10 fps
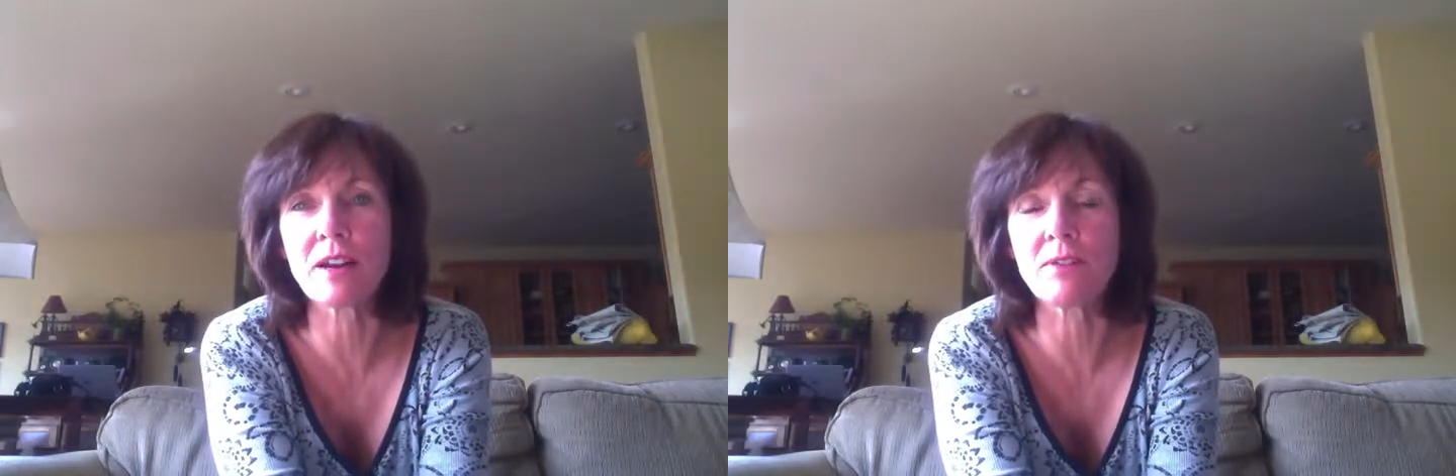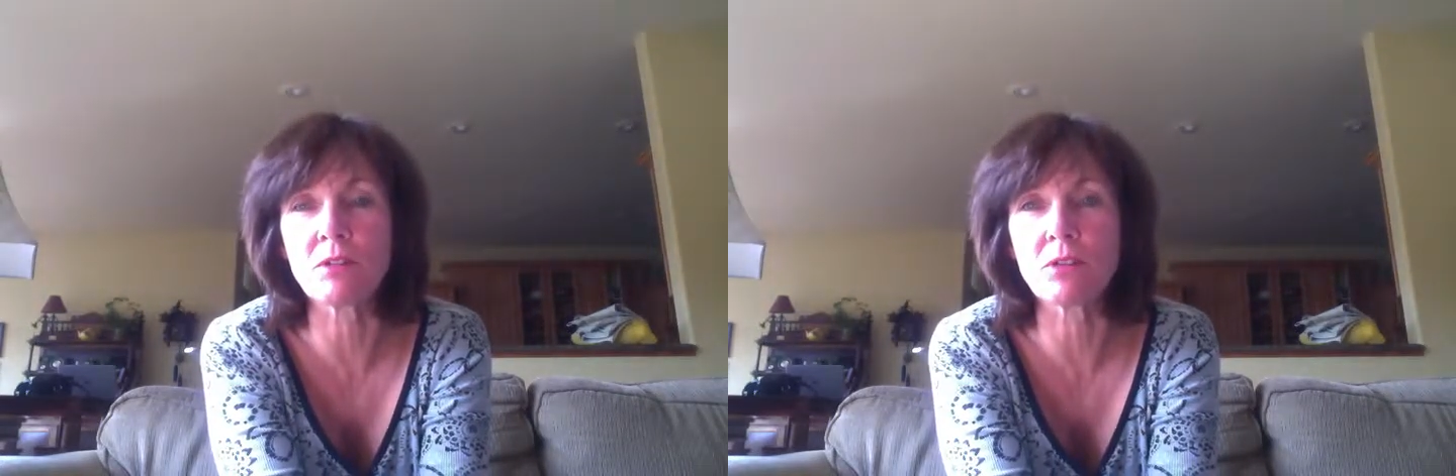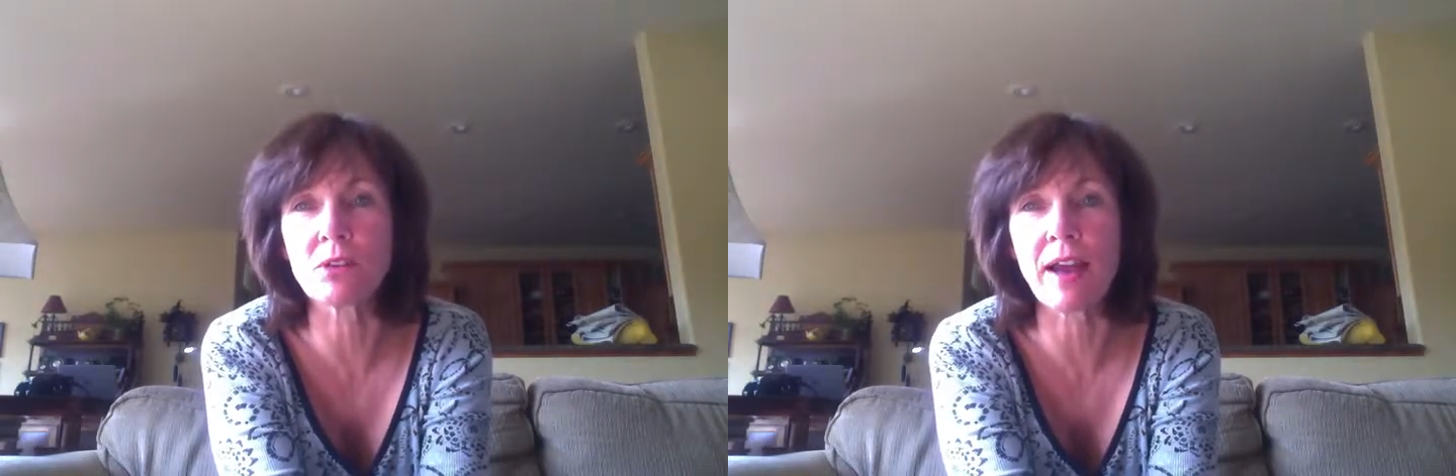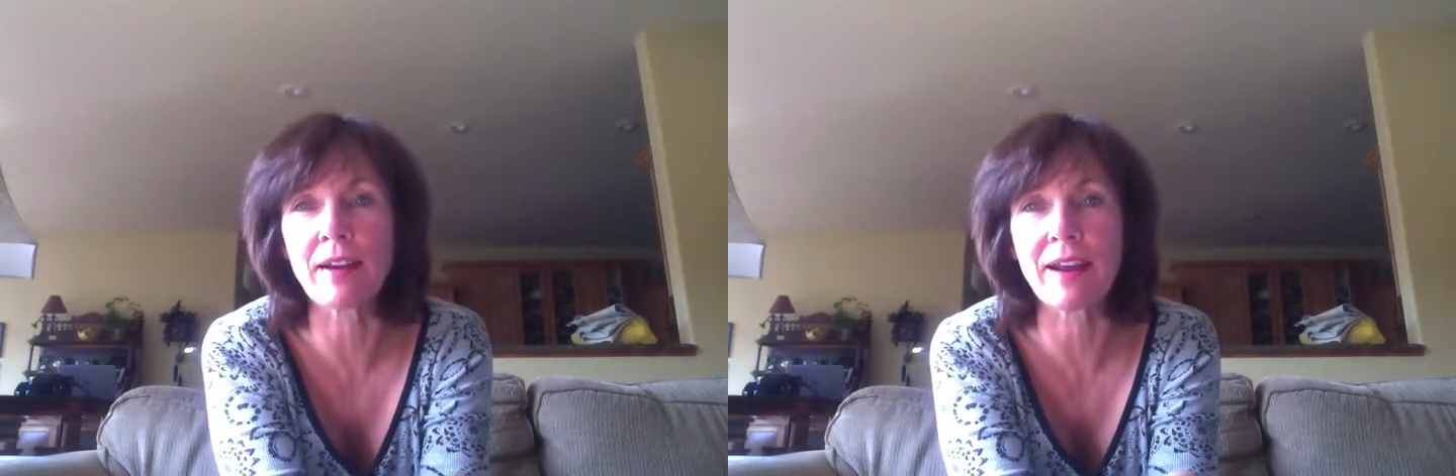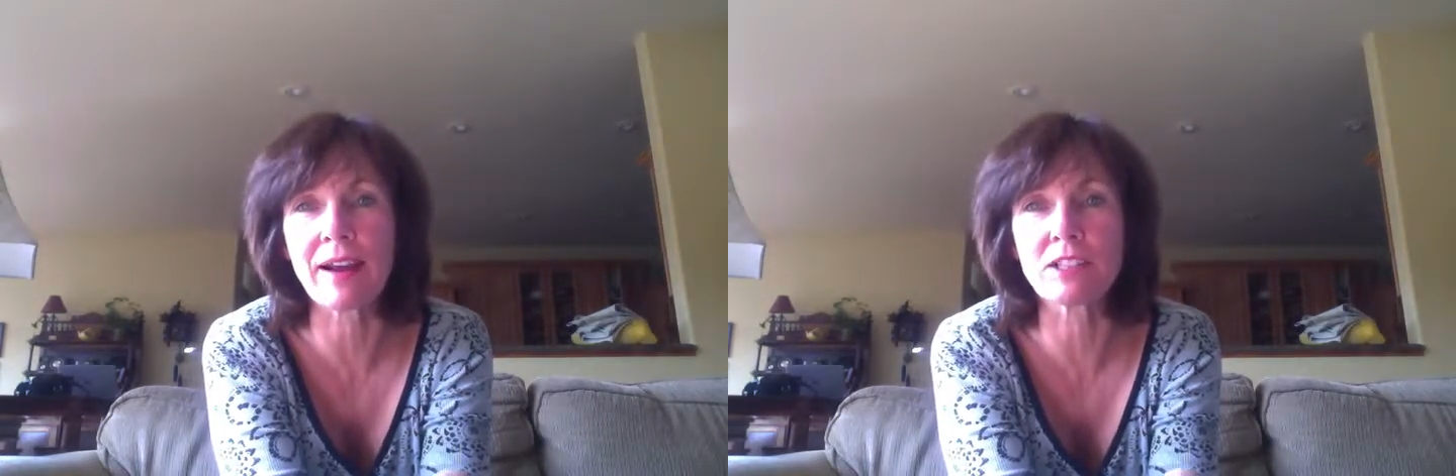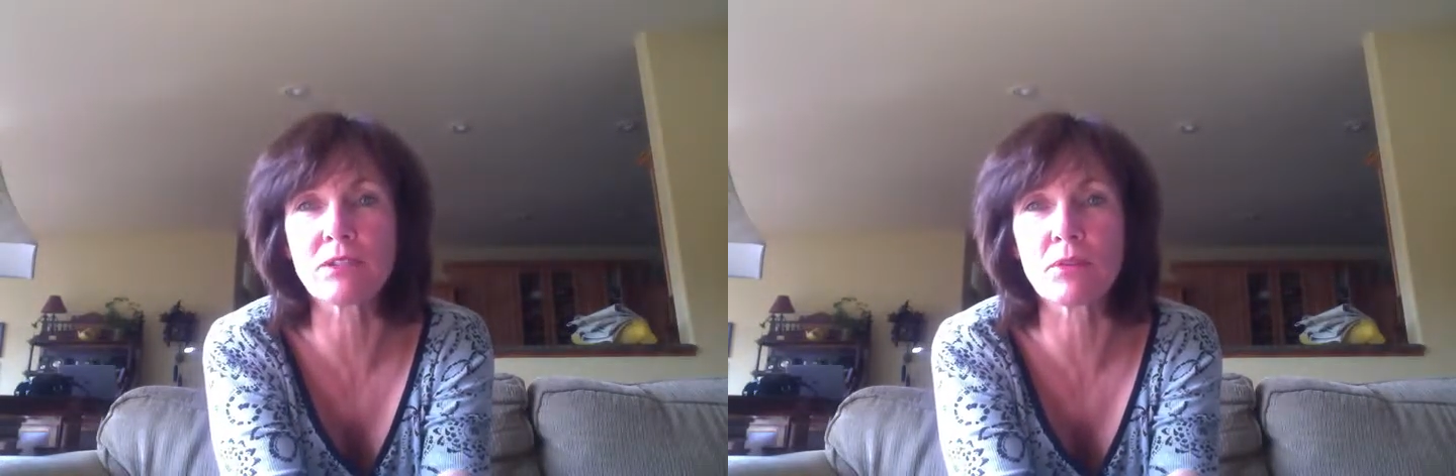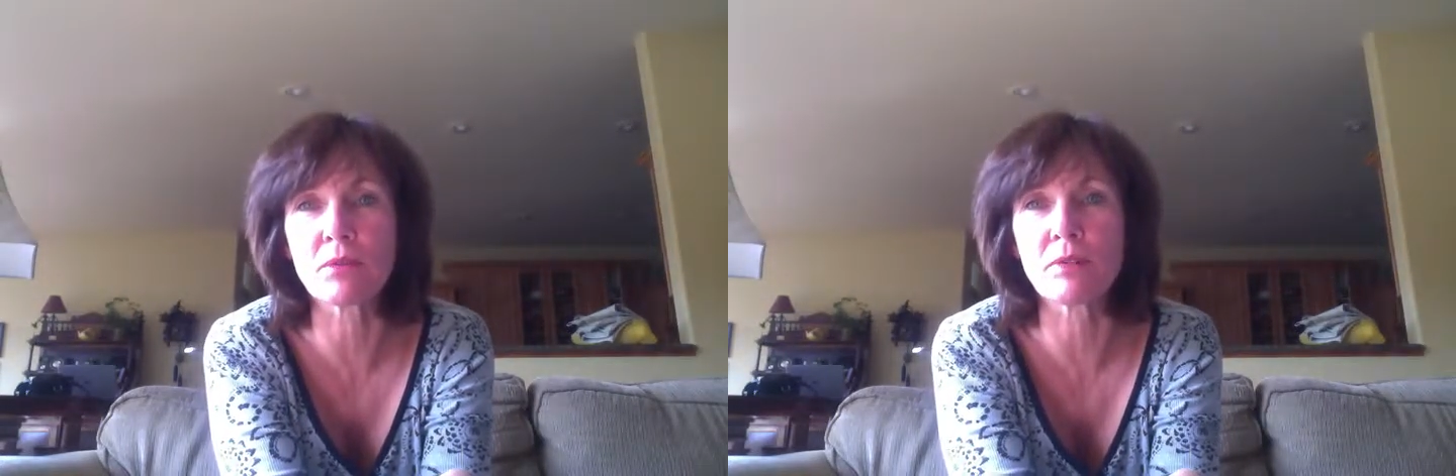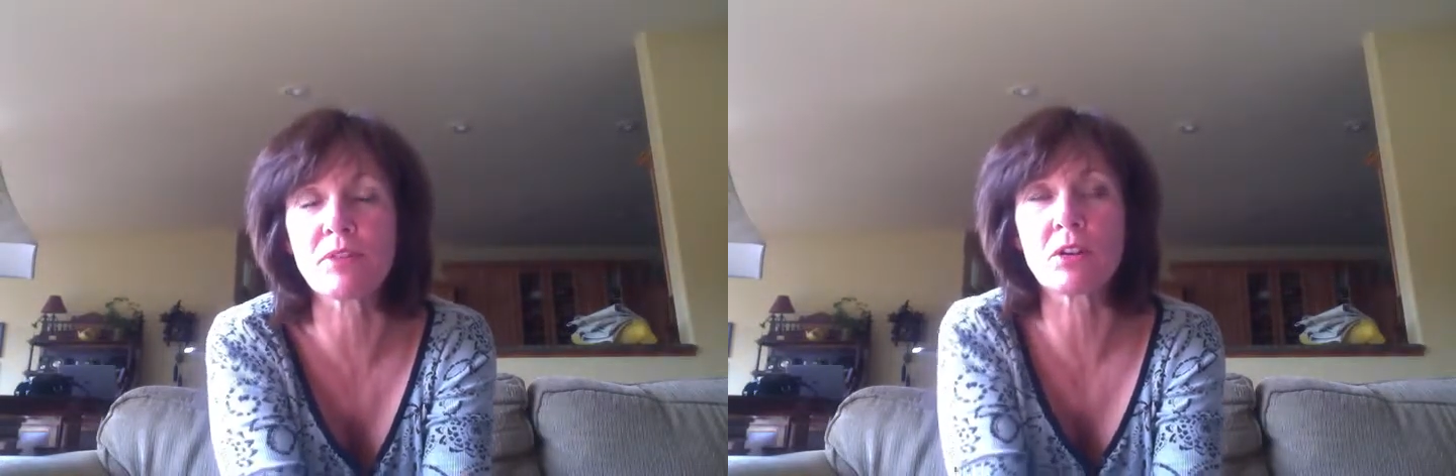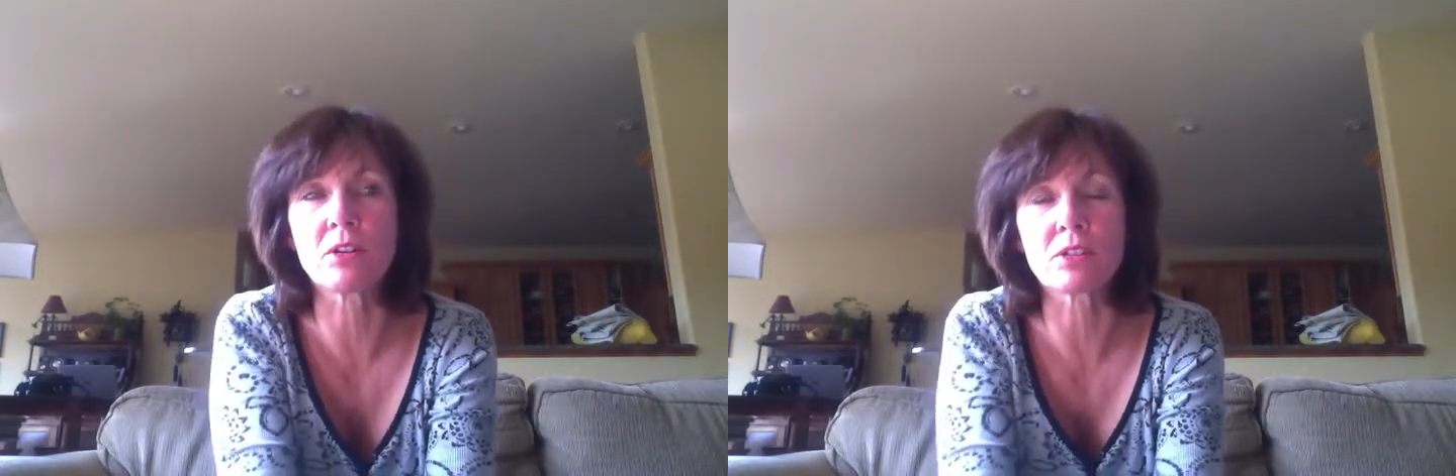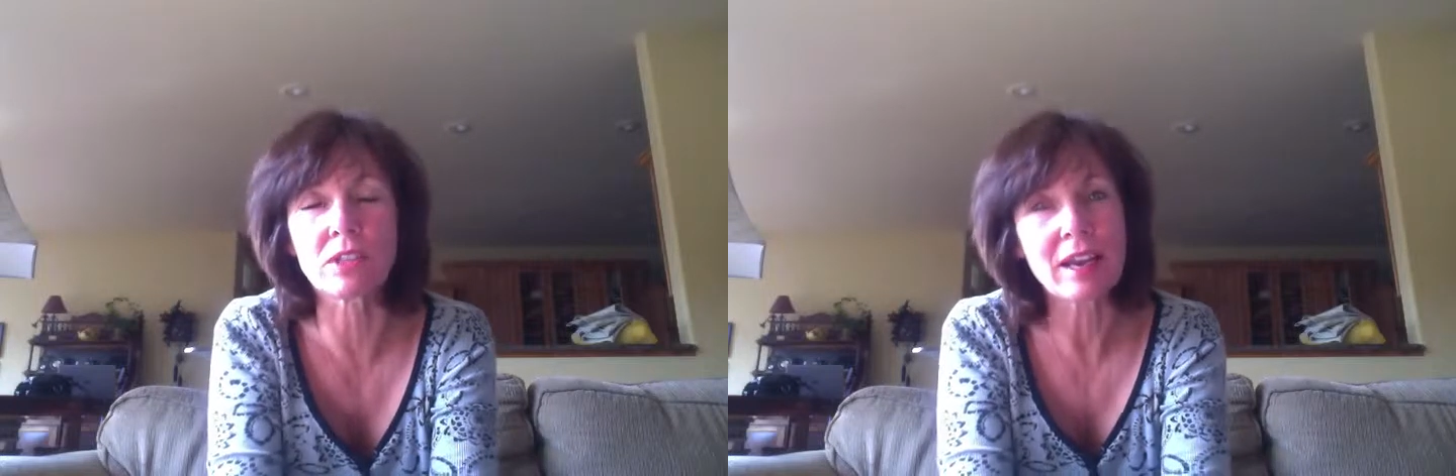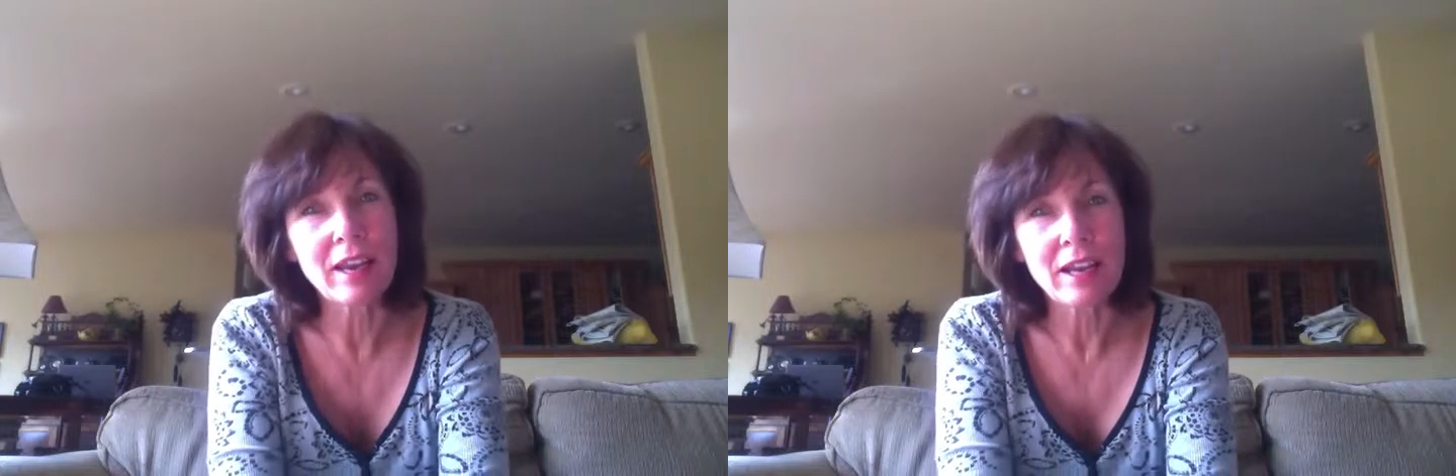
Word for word: if you learn how to ask for referrals.